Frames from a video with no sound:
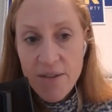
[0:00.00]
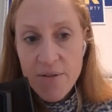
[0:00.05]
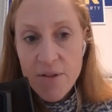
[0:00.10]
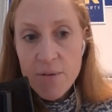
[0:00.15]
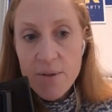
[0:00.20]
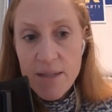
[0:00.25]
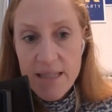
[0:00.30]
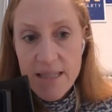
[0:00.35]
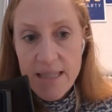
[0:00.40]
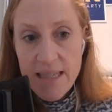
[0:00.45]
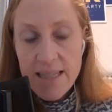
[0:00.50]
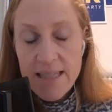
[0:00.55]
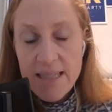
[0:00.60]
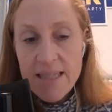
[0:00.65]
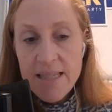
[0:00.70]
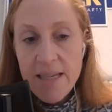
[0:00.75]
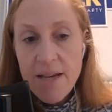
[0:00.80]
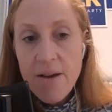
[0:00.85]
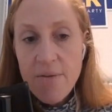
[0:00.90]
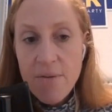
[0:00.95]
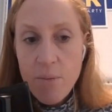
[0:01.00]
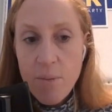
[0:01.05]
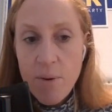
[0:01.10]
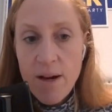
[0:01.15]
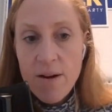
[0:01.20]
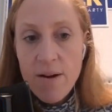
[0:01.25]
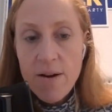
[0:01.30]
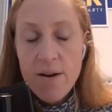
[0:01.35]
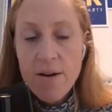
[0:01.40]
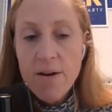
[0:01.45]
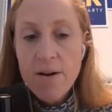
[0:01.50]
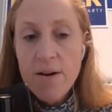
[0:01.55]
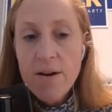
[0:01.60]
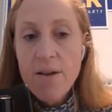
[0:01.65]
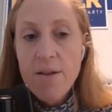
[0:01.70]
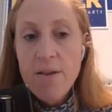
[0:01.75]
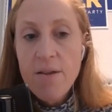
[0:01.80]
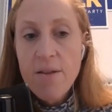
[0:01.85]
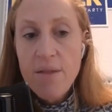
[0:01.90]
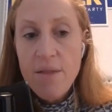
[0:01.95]
you a sense of where
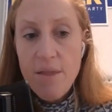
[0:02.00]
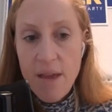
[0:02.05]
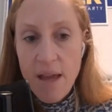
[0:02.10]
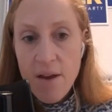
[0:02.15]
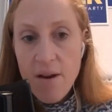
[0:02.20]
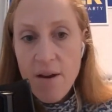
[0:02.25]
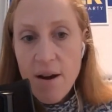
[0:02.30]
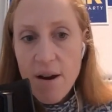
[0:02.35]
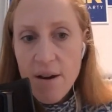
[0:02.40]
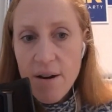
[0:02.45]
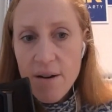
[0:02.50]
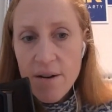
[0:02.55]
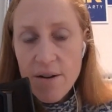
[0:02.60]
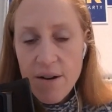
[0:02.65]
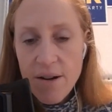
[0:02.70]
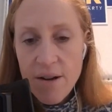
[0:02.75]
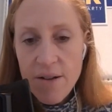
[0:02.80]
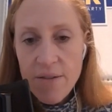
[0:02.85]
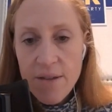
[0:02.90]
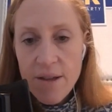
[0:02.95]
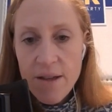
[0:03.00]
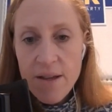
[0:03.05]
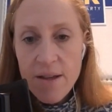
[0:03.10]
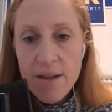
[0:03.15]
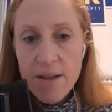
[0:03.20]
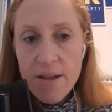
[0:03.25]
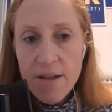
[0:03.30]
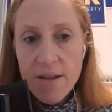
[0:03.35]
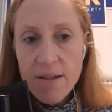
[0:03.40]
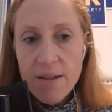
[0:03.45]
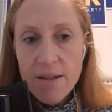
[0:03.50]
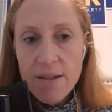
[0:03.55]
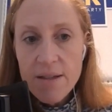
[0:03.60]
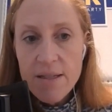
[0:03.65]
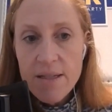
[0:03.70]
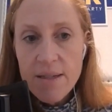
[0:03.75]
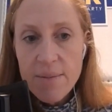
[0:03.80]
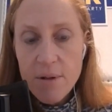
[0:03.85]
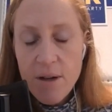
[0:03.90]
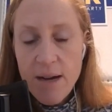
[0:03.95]
they are on the
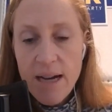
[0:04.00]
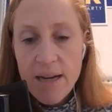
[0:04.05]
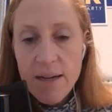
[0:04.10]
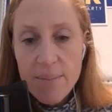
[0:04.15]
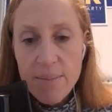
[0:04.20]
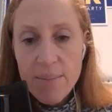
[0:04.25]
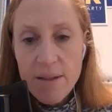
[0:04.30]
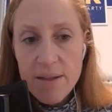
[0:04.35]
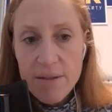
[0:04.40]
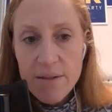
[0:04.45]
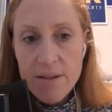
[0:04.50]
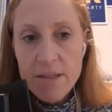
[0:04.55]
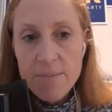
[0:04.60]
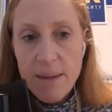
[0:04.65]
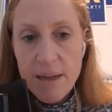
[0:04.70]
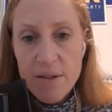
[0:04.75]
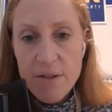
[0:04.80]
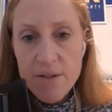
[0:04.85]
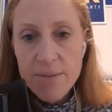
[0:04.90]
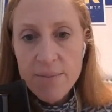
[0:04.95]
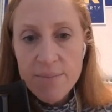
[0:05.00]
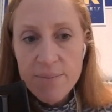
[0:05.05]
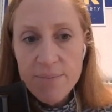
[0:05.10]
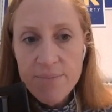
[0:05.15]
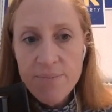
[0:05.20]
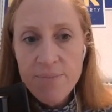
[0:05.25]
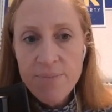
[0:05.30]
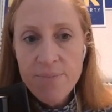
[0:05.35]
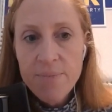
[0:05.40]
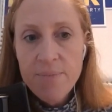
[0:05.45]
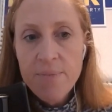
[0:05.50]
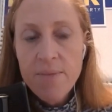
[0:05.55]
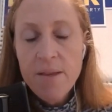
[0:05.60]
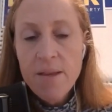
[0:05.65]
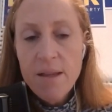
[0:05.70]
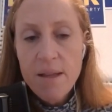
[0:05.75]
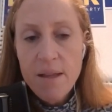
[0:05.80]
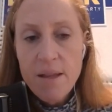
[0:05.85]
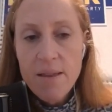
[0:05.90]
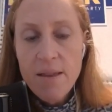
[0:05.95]
Democratic political spectrum.
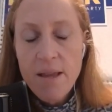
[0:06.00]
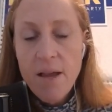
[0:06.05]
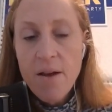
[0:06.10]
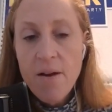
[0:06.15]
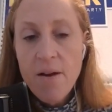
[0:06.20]
They